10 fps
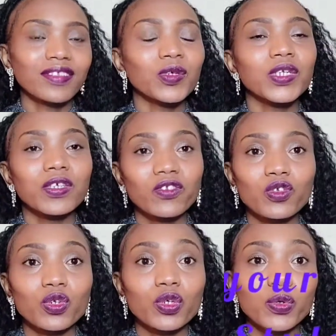you need to
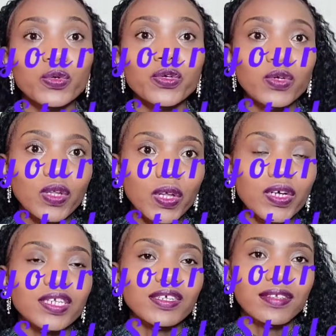know your
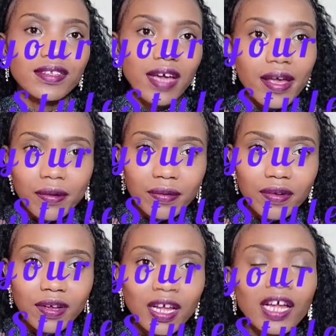learning style.
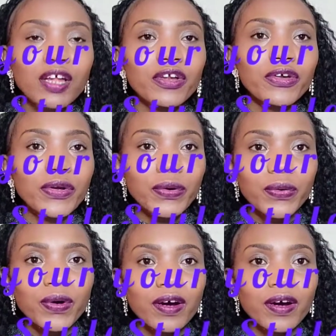Know